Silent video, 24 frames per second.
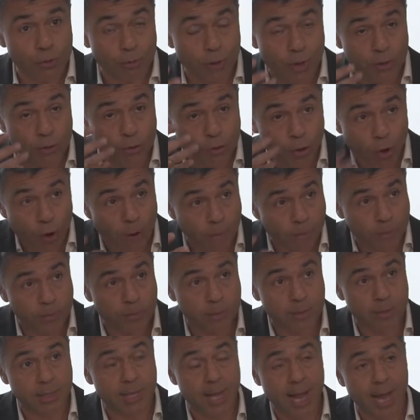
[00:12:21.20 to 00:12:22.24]
adopt
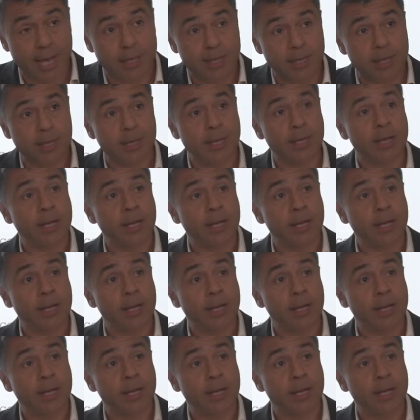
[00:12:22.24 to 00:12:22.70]
that